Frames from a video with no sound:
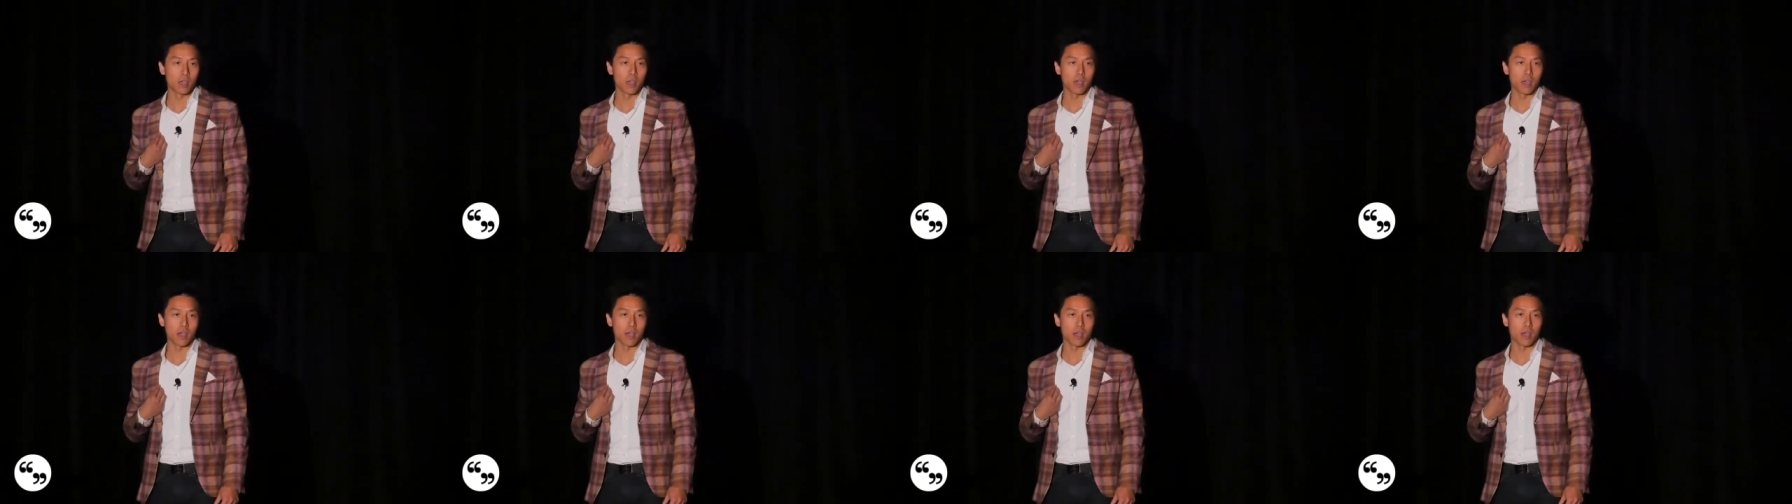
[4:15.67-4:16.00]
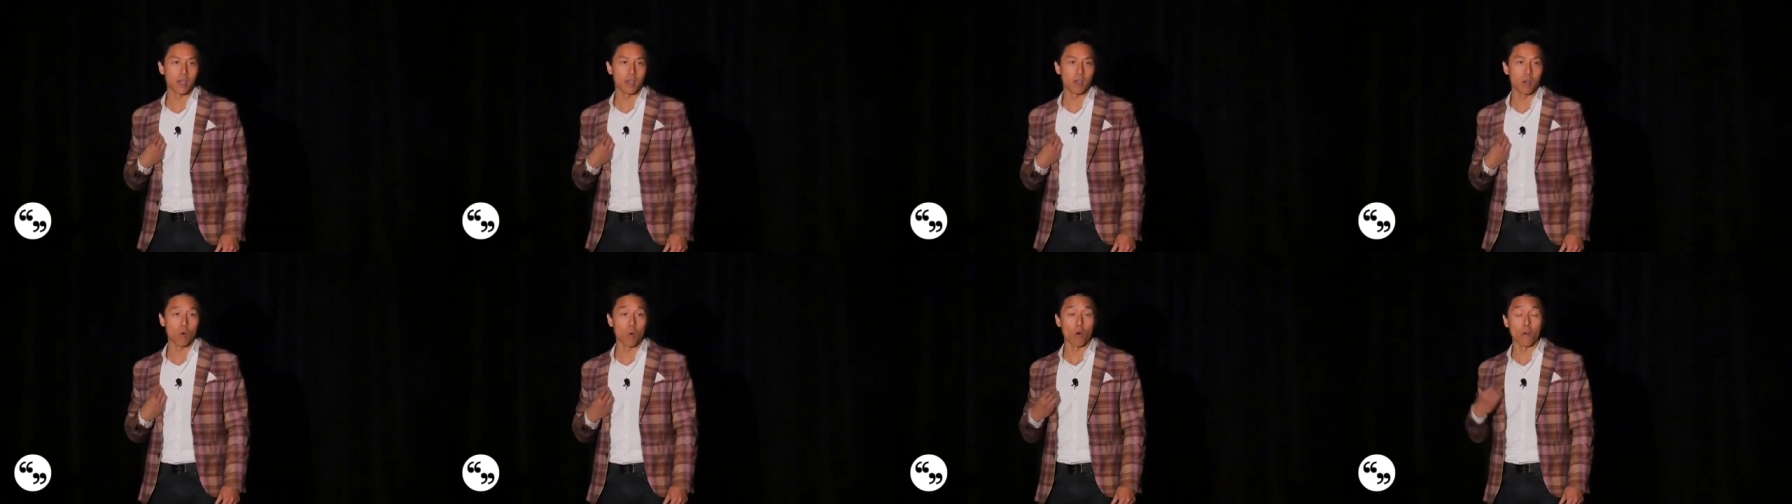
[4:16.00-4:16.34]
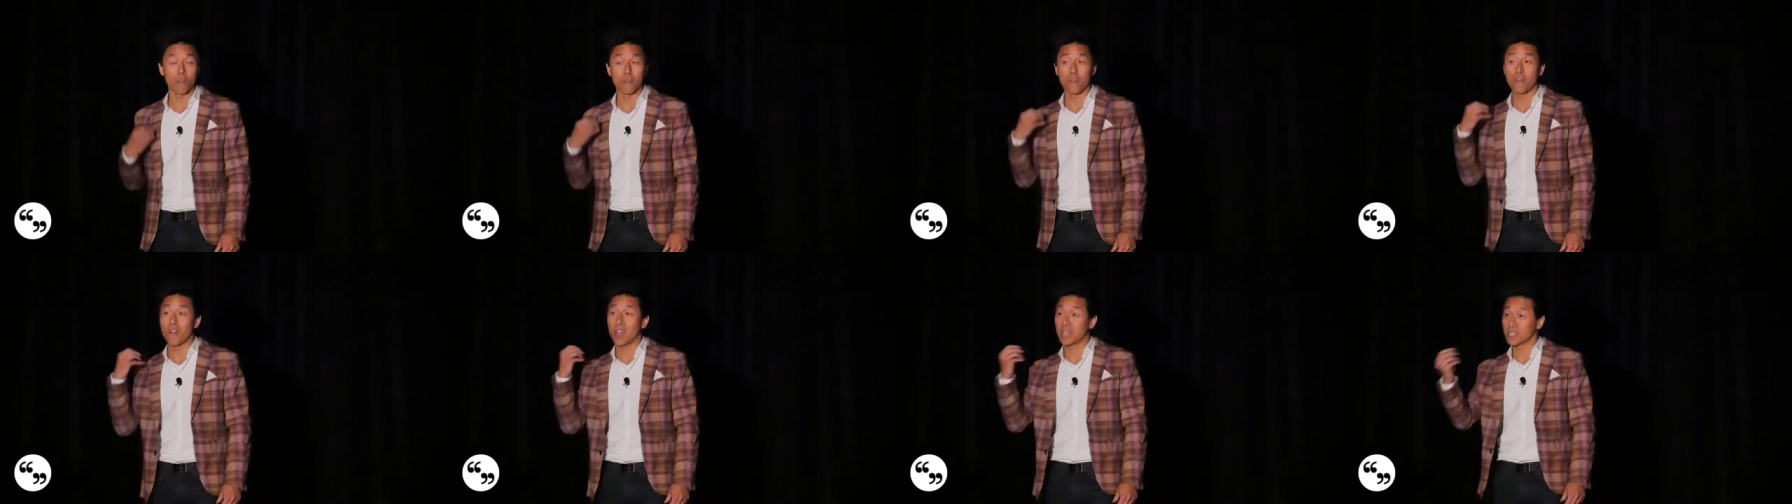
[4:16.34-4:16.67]
uh, or
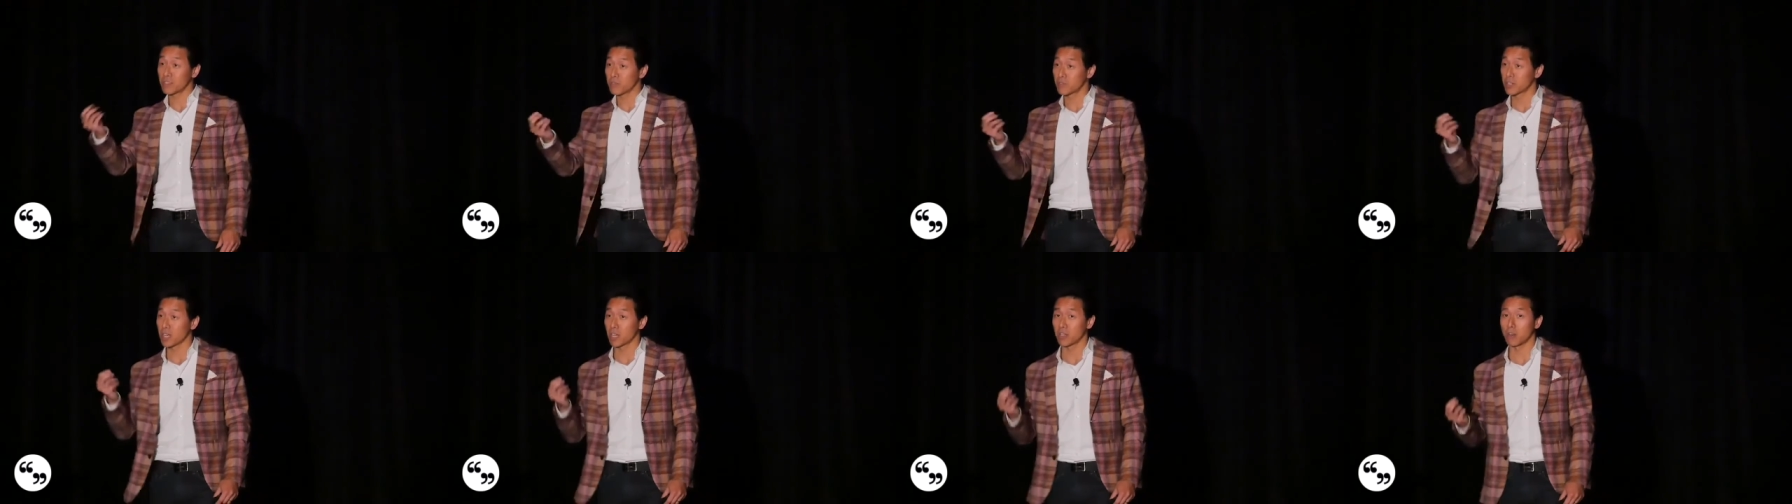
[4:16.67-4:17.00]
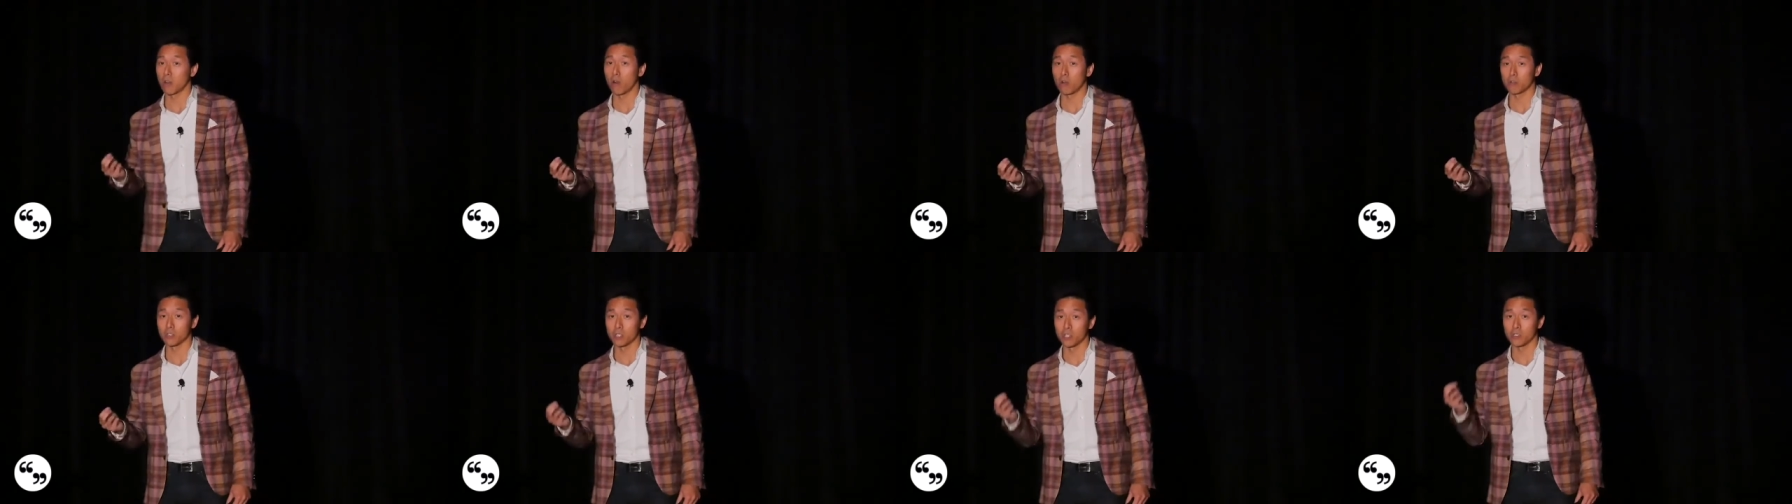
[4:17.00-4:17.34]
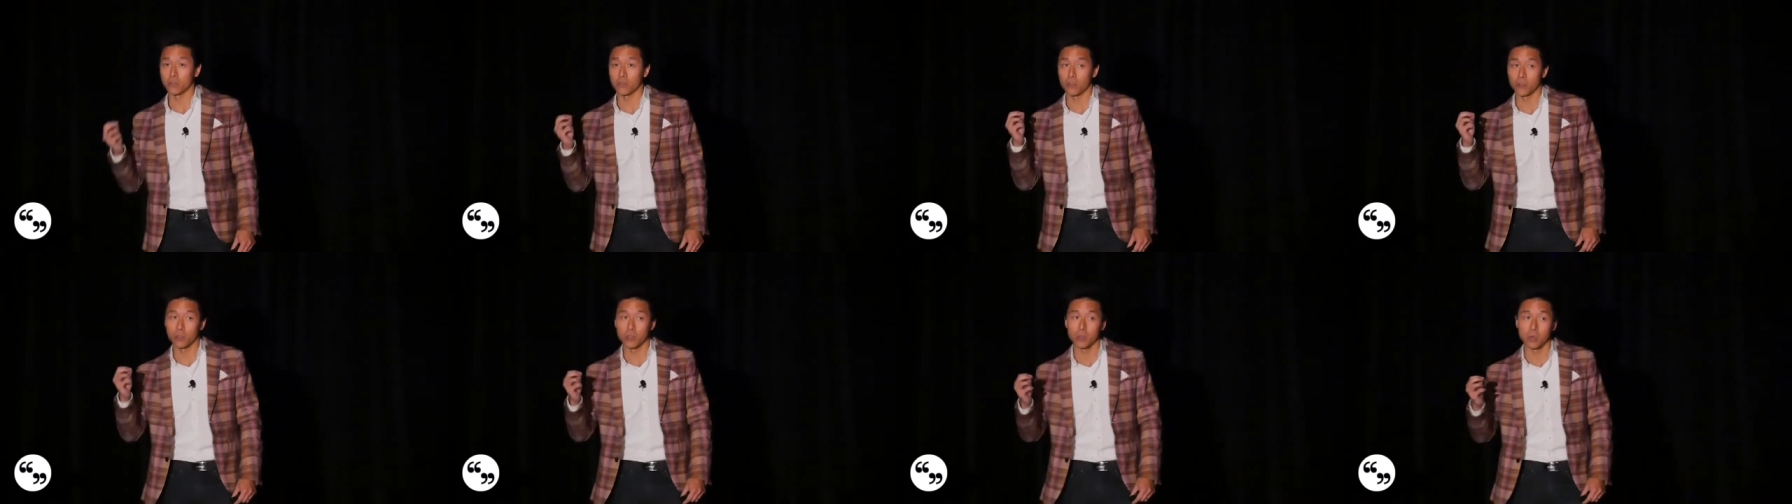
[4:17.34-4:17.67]
effective technologies
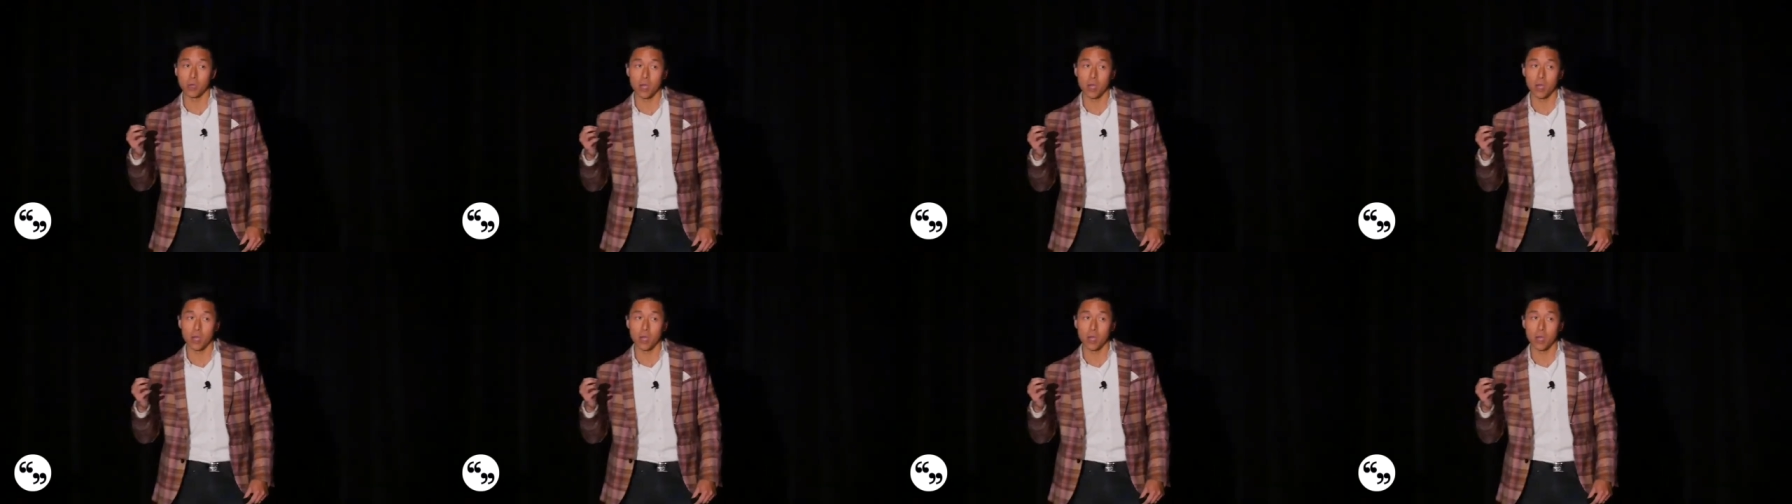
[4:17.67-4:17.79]
for you